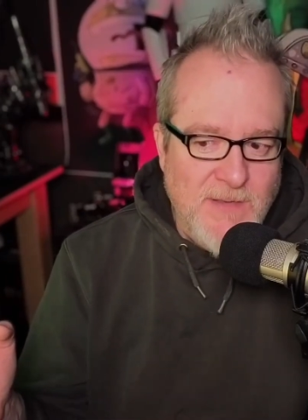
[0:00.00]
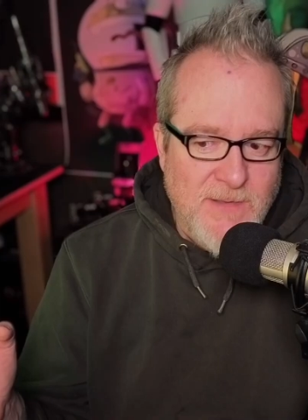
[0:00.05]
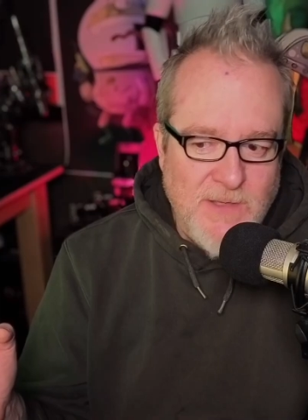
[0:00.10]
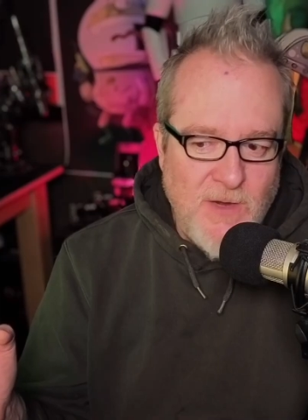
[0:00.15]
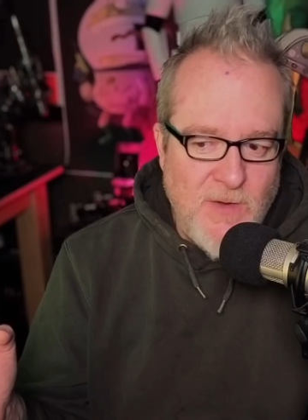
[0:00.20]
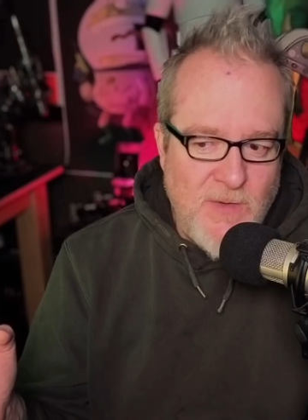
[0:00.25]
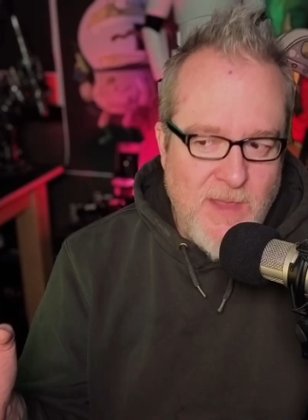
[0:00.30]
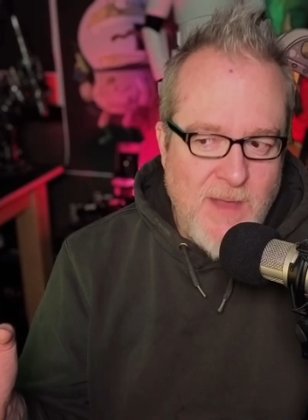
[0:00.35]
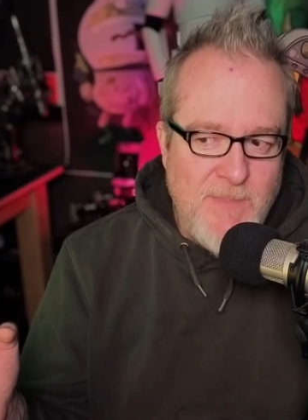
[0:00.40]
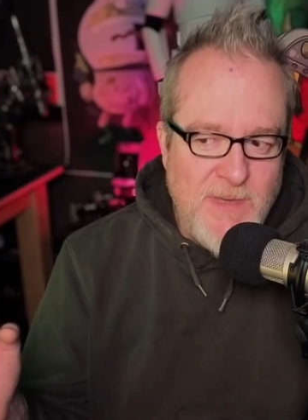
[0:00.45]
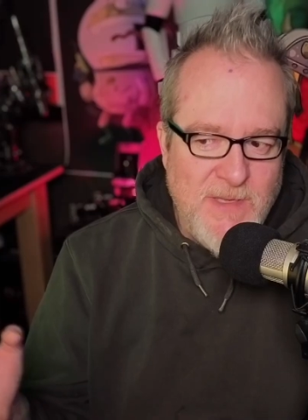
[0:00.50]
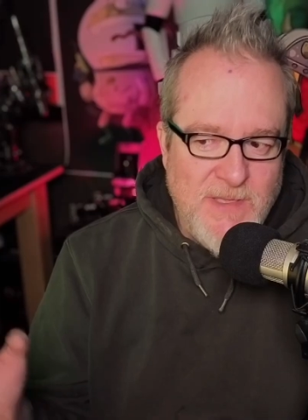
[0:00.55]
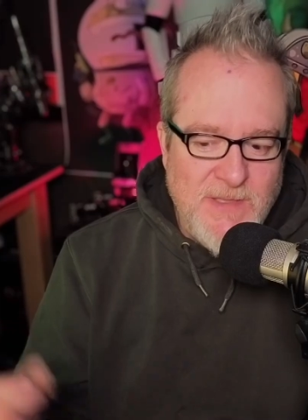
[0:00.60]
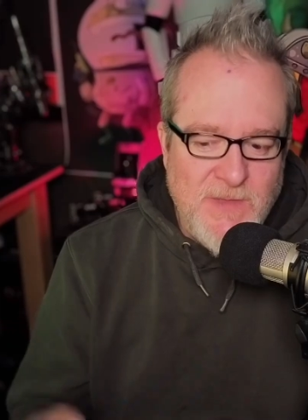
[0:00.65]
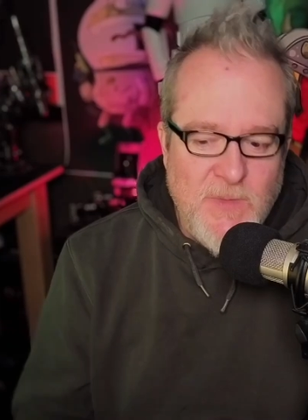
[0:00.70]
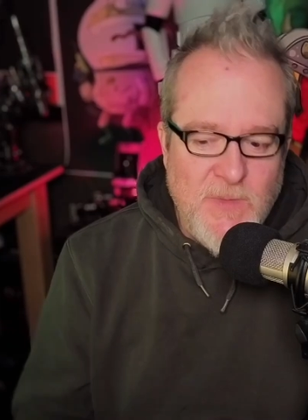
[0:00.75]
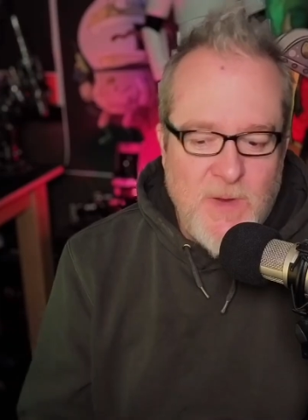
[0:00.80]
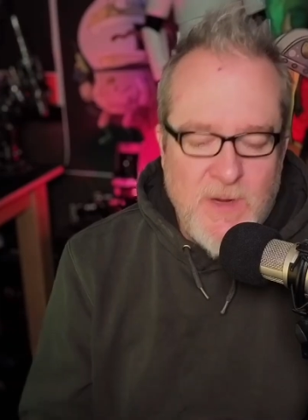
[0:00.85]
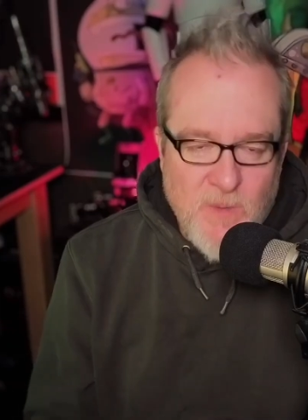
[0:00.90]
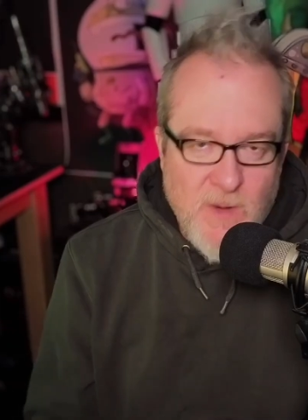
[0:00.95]
So that
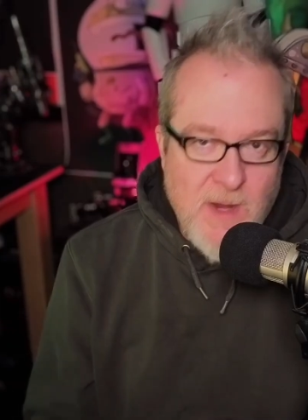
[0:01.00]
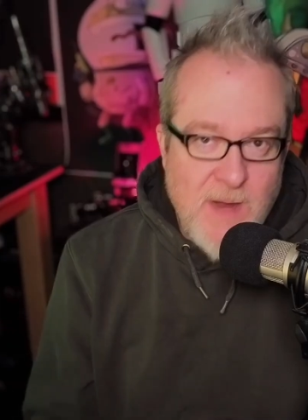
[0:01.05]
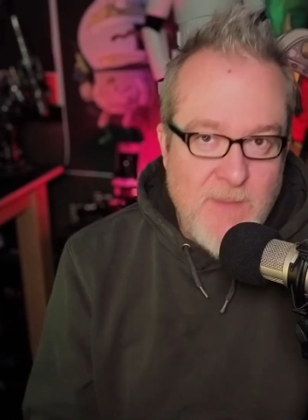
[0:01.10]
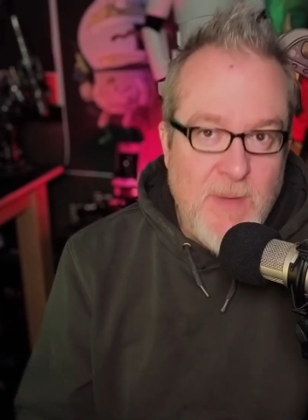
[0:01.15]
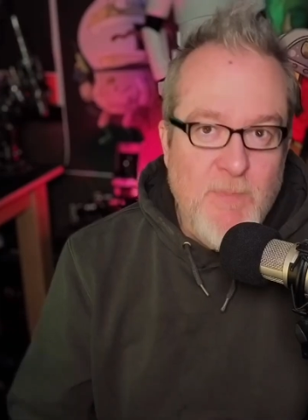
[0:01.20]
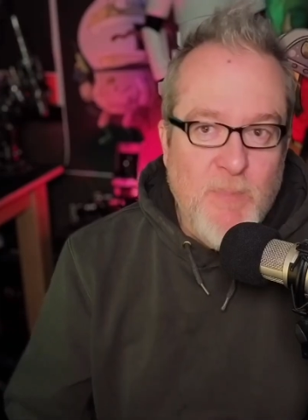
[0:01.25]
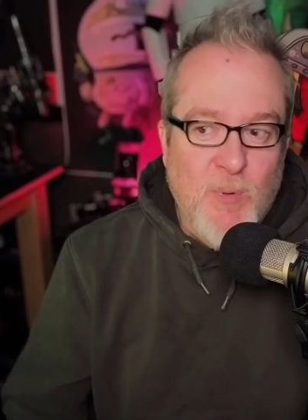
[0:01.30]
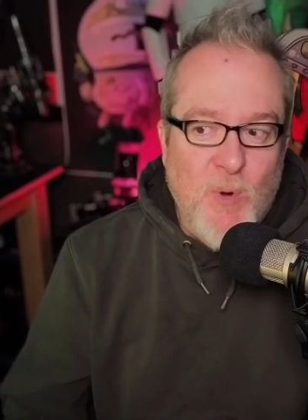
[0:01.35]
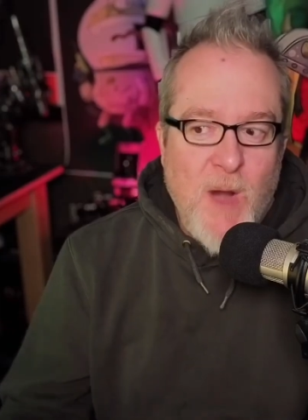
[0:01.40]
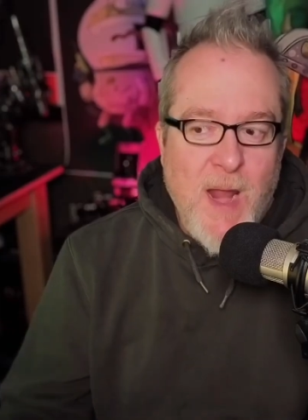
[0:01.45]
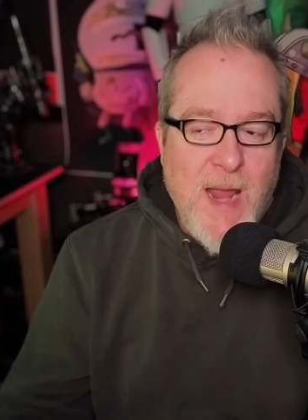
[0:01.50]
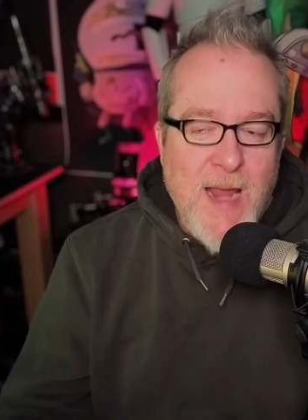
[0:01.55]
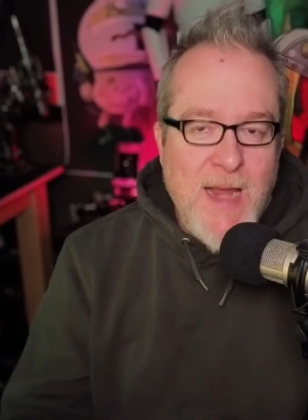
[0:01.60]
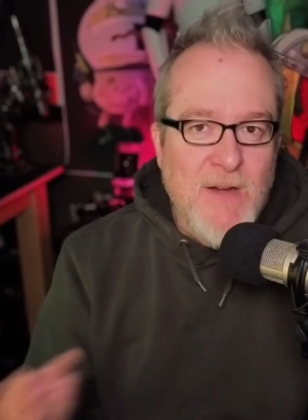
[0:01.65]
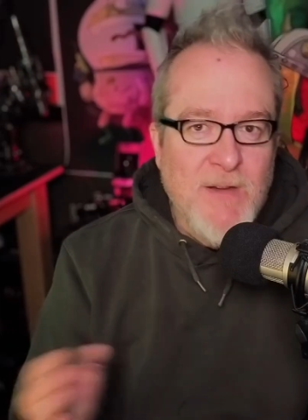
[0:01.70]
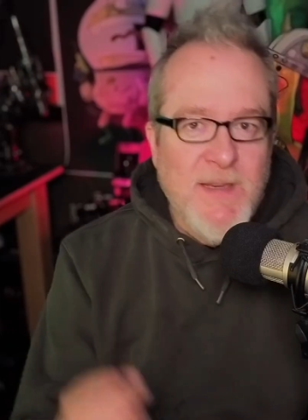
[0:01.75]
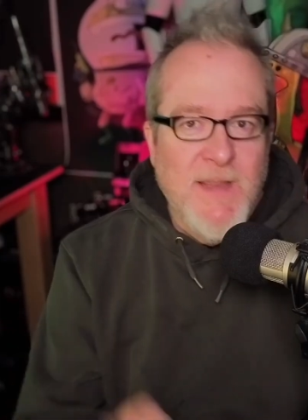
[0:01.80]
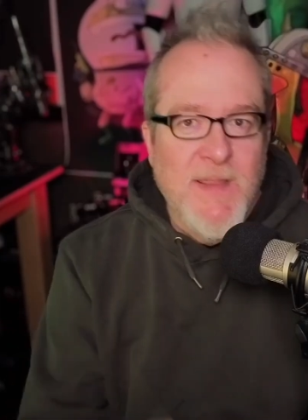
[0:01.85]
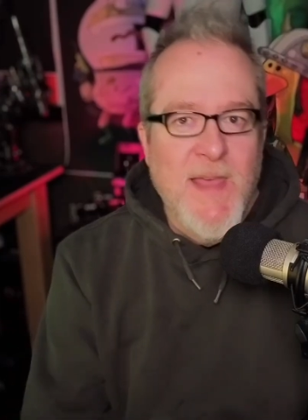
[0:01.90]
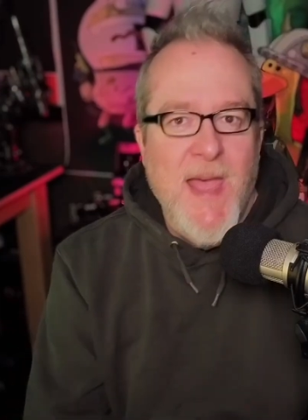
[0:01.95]
business went away. But
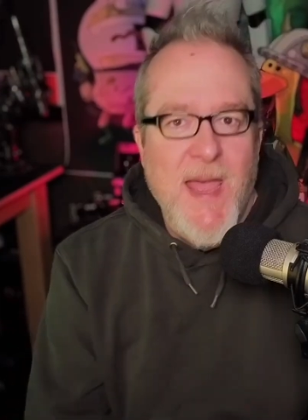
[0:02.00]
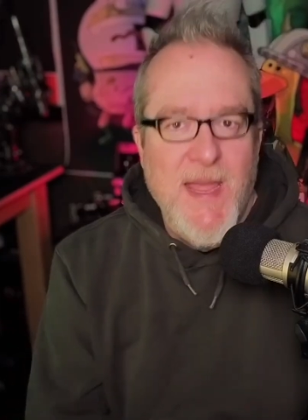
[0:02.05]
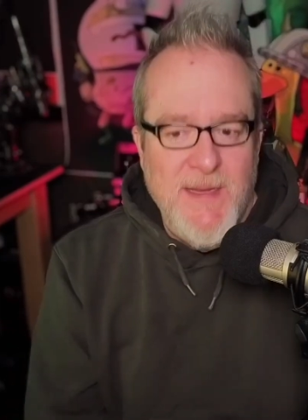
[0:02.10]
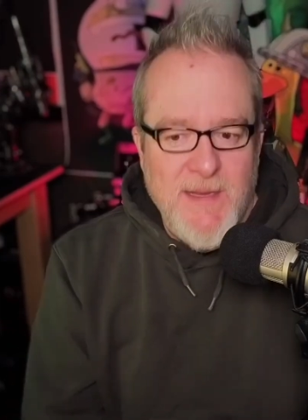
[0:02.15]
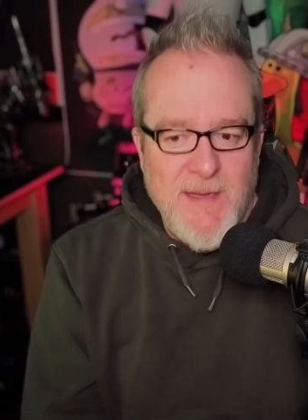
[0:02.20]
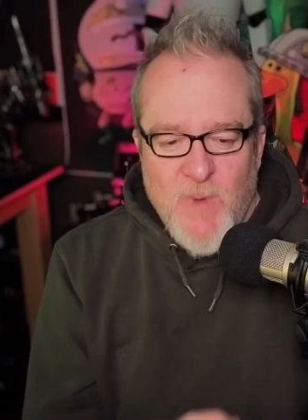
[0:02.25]
prior to that,